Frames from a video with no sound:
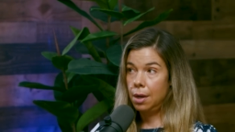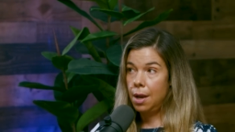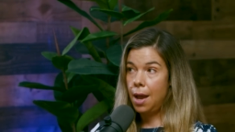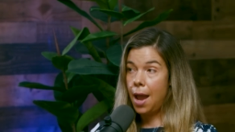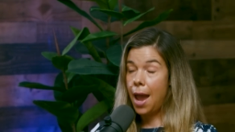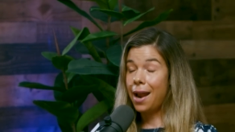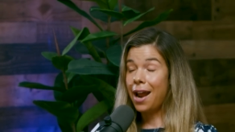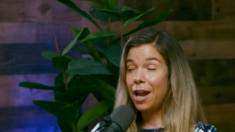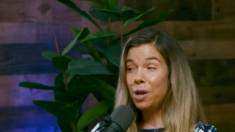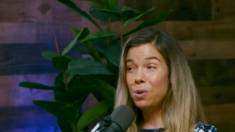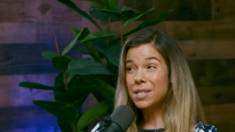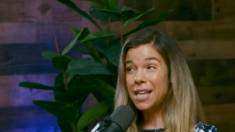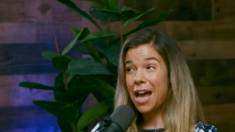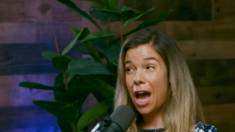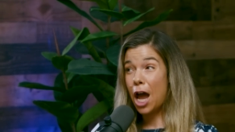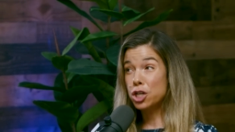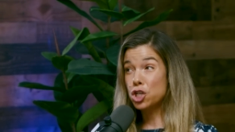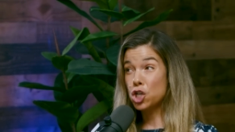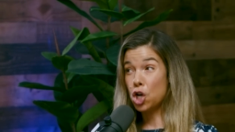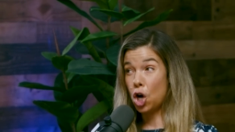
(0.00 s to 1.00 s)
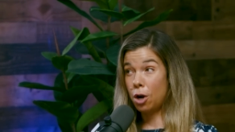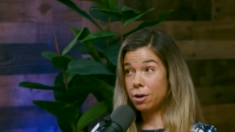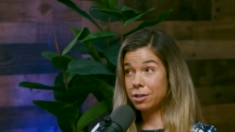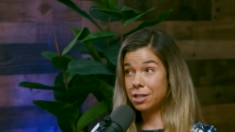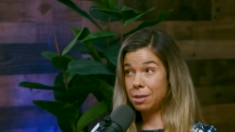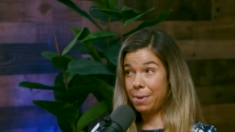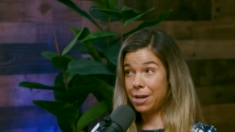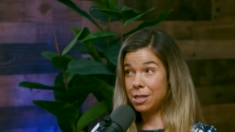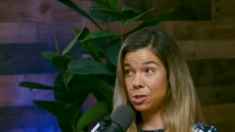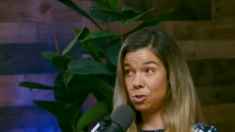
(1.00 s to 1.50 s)
Hmm. And I used to add chard
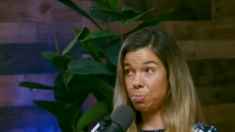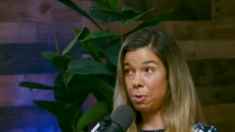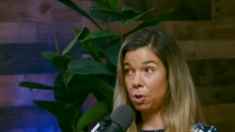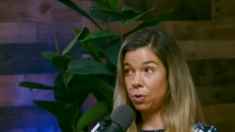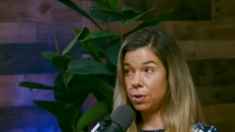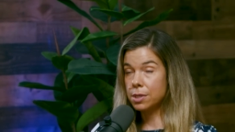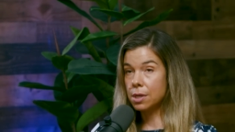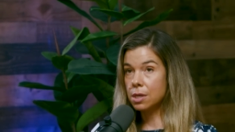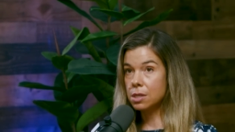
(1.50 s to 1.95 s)
to my smoothies